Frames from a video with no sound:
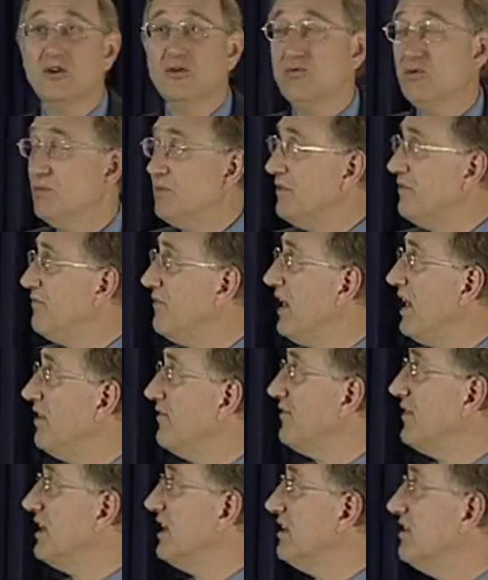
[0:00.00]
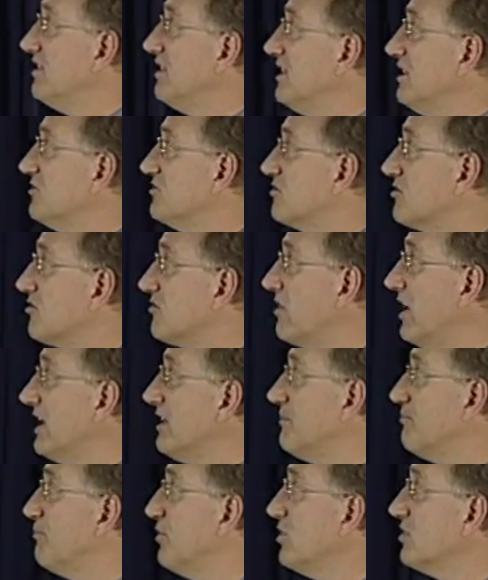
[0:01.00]
will be found in these
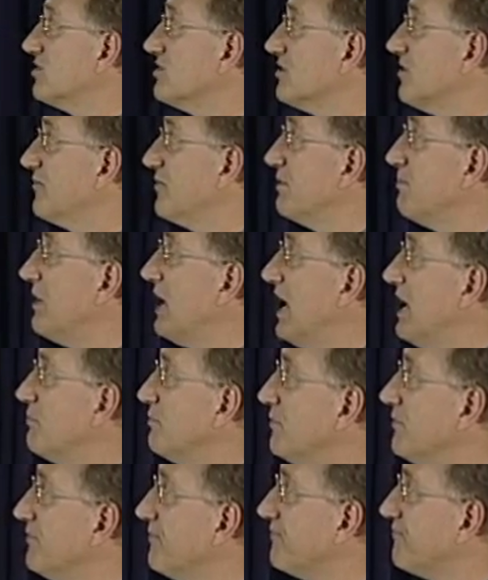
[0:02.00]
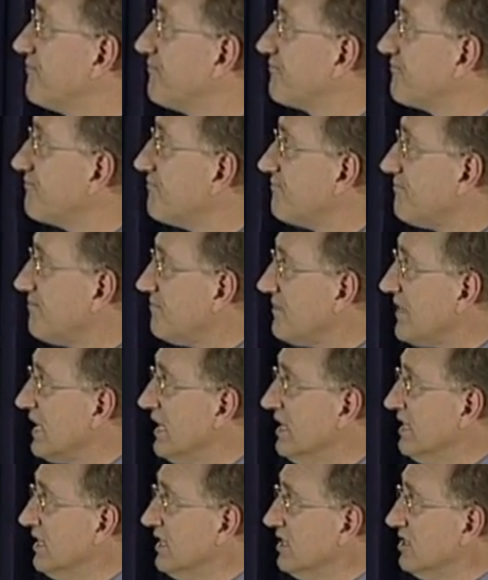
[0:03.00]
great books of the Bible.
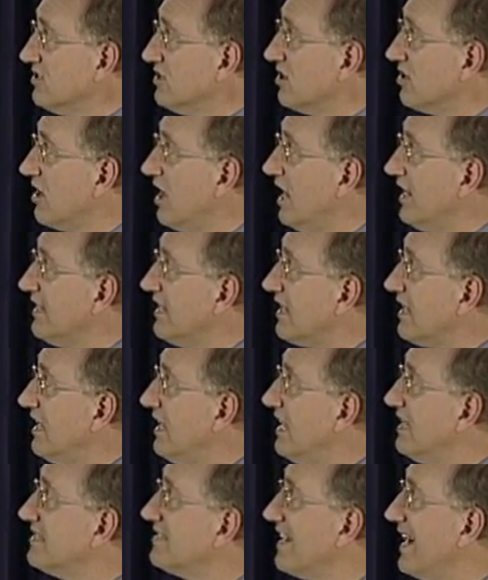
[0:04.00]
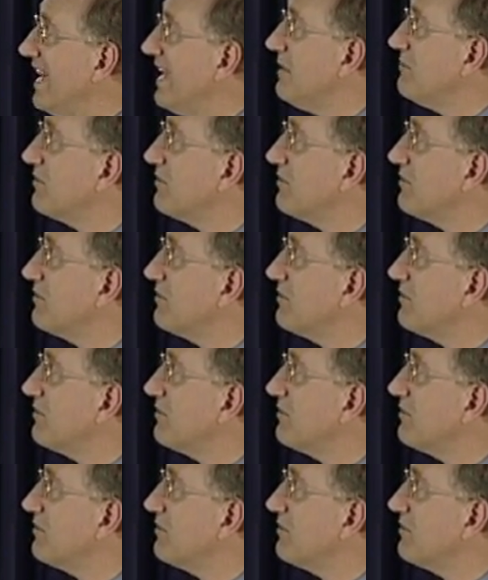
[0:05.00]
So God declares, I